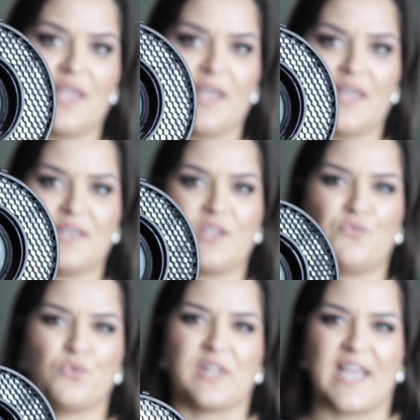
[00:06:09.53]
And
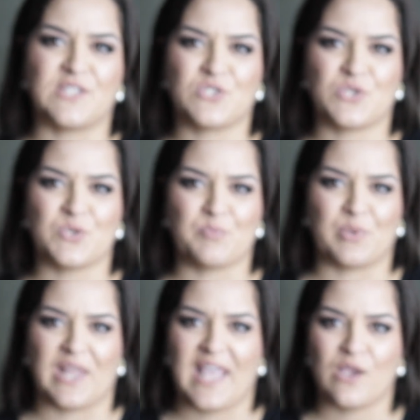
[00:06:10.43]
if you'd like to
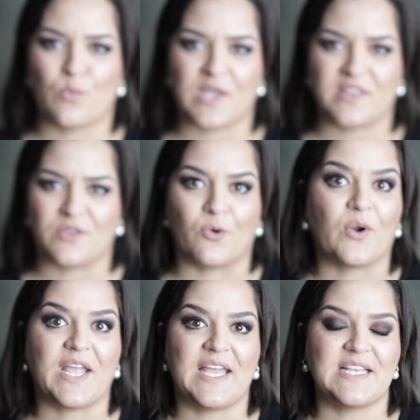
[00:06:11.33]
play with
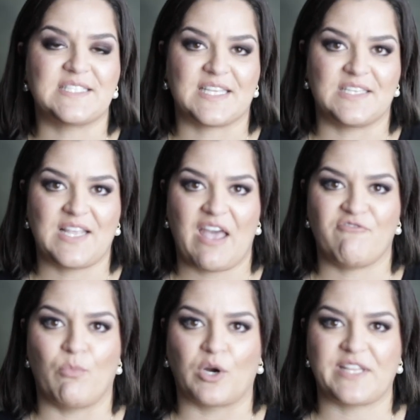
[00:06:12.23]
grids and
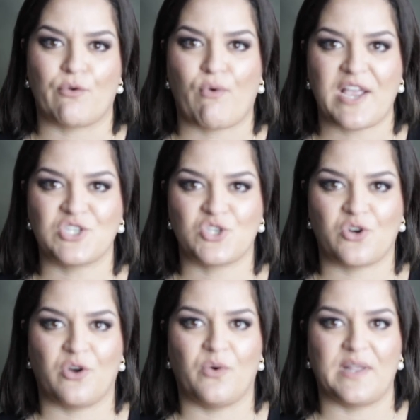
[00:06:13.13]
have more
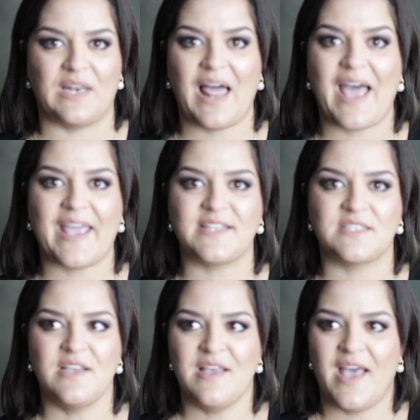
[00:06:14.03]
directional and light,
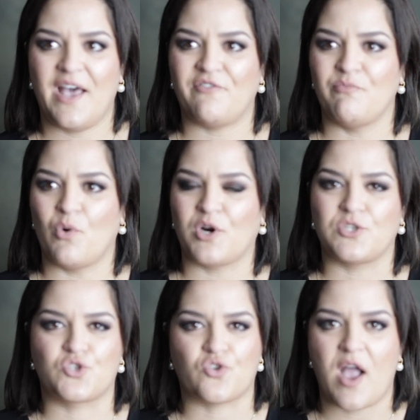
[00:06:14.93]
have more
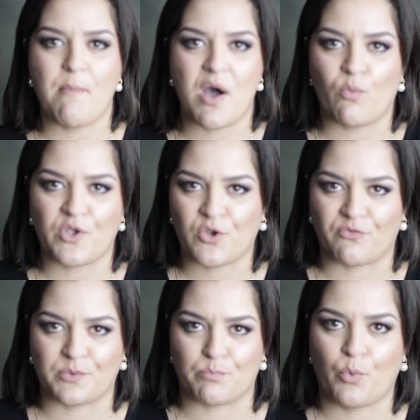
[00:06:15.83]
drama with your
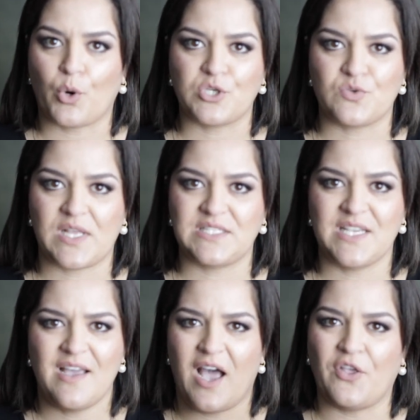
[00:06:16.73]
foot portraits,
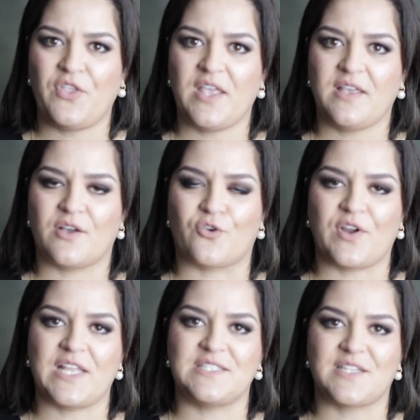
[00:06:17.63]
I think
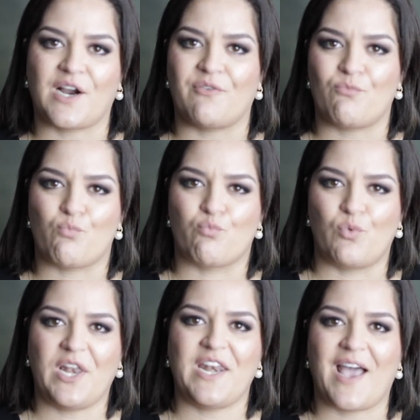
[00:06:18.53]
grids are a
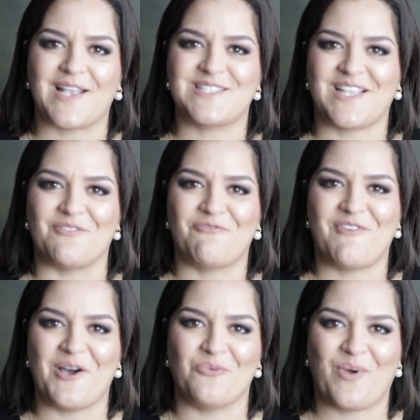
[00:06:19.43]
really nice and
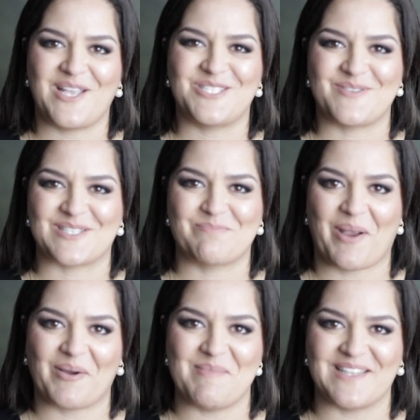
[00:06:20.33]
fun way to
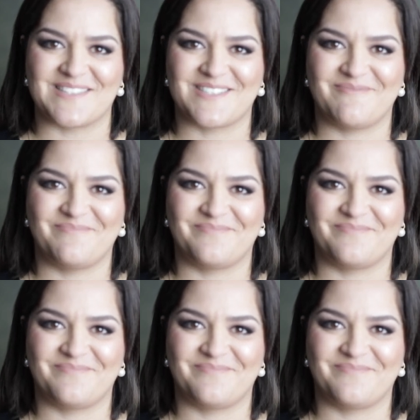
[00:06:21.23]
experiment.